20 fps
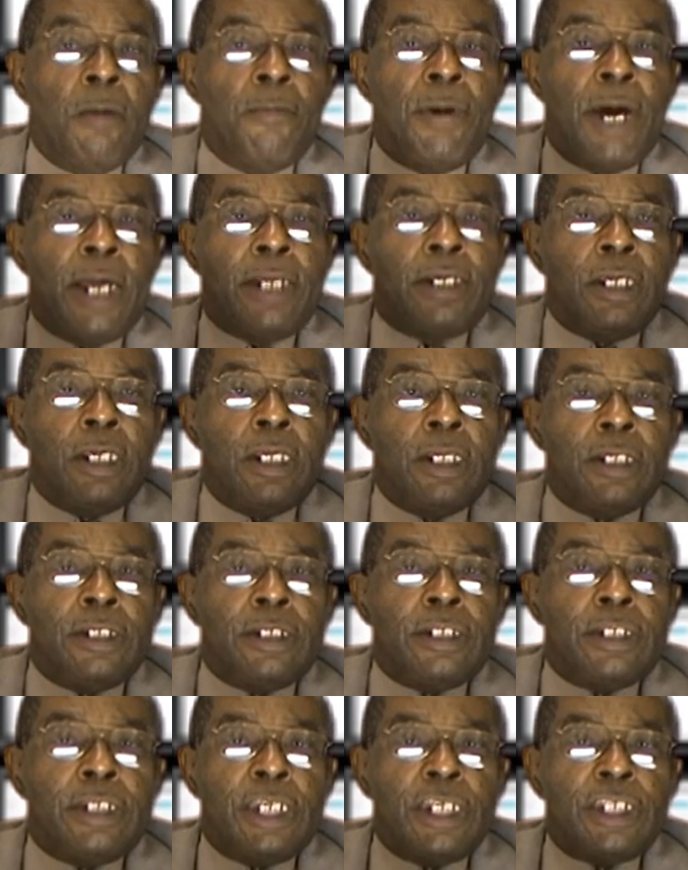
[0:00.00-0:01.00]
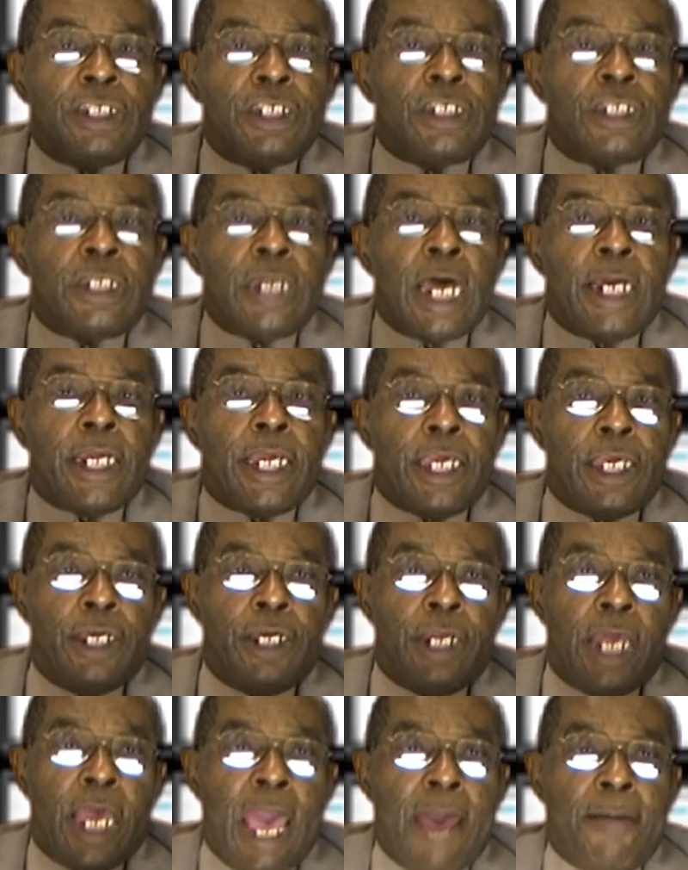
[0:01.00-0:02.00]
But this is not a
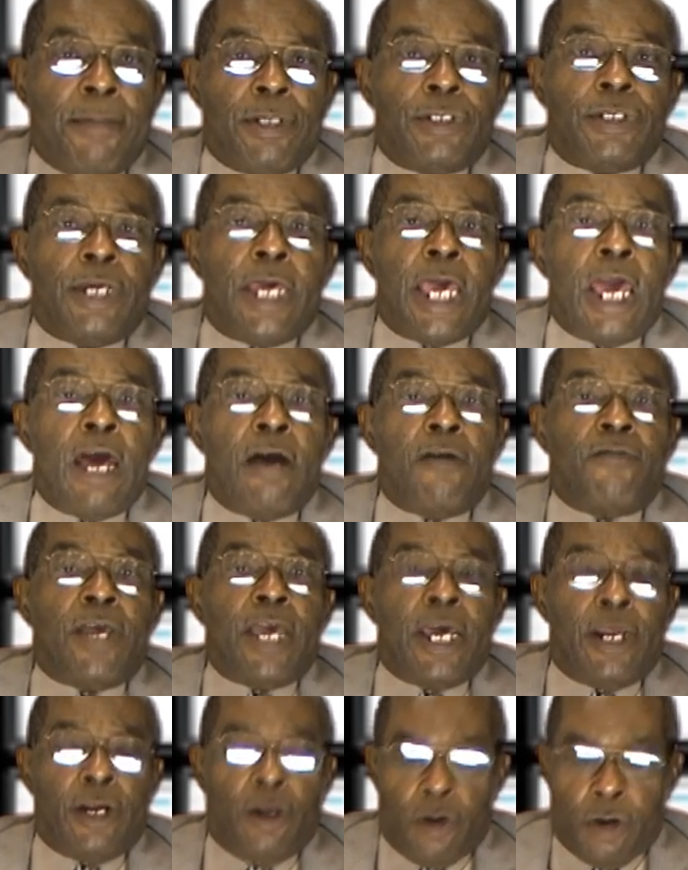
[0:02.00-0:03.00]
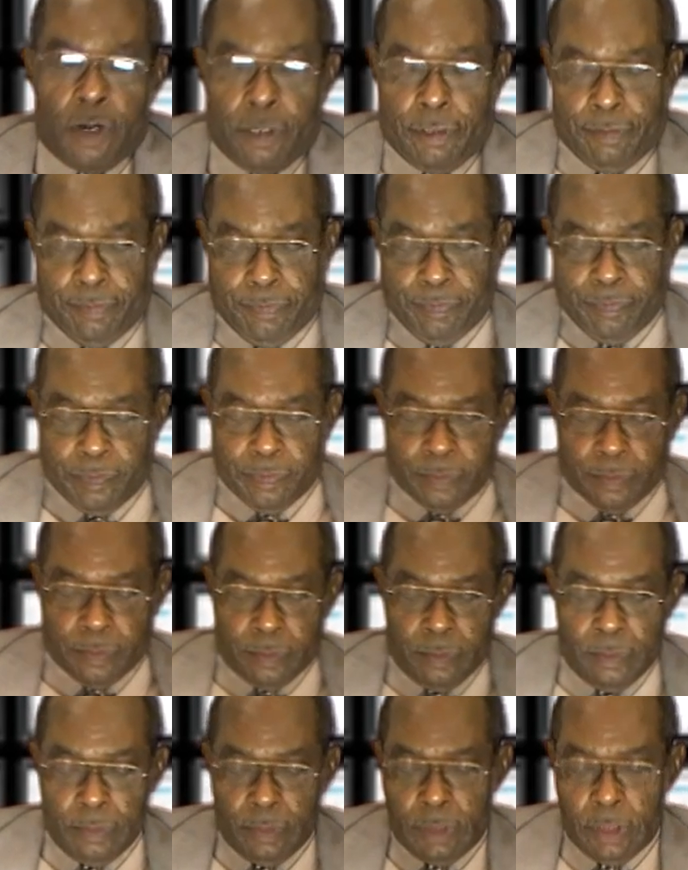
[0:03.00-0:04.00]
good habit to have at all.
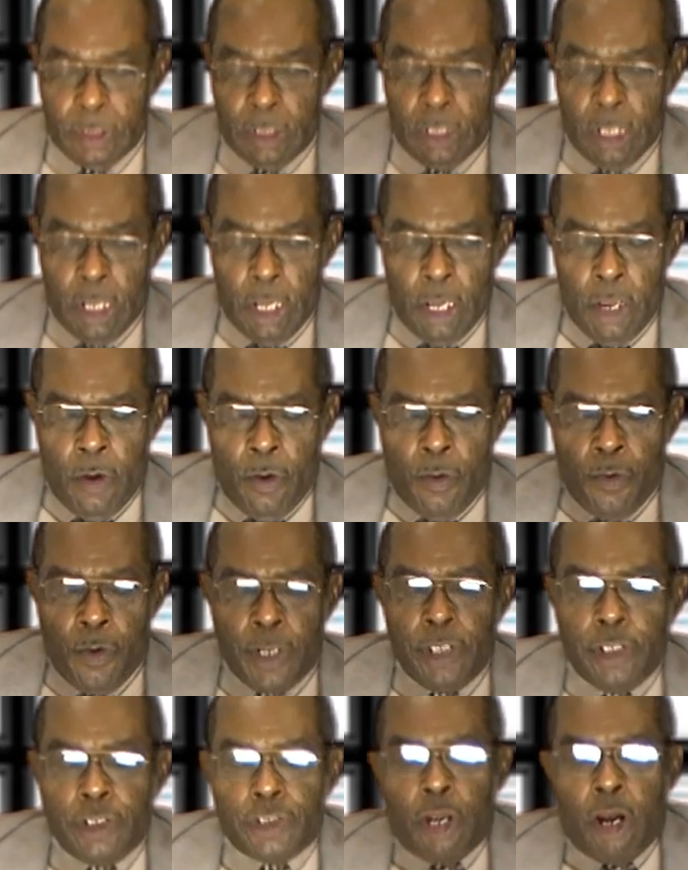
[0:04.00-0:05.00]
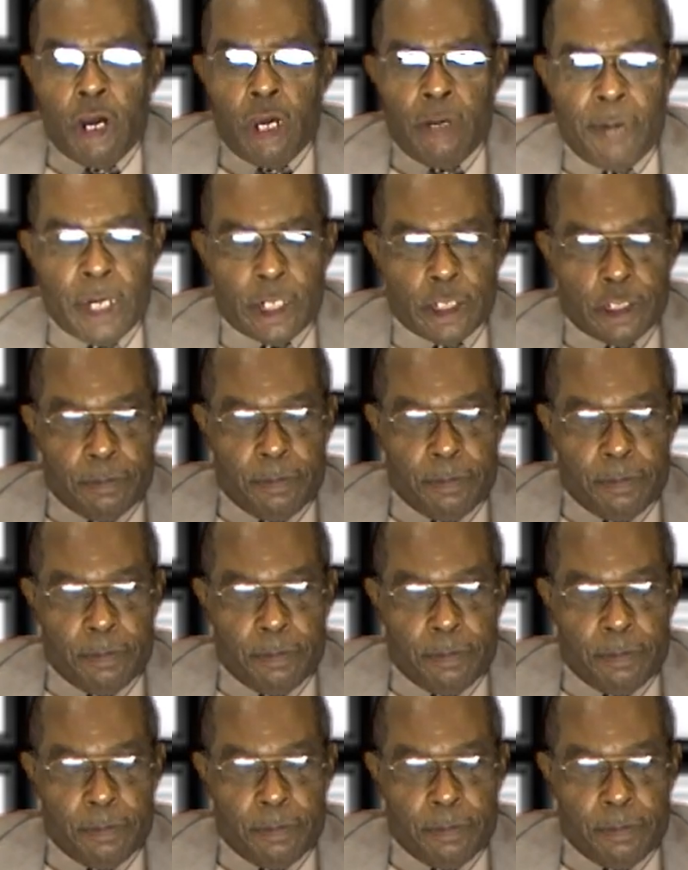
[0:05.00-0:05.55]
When you're talking about a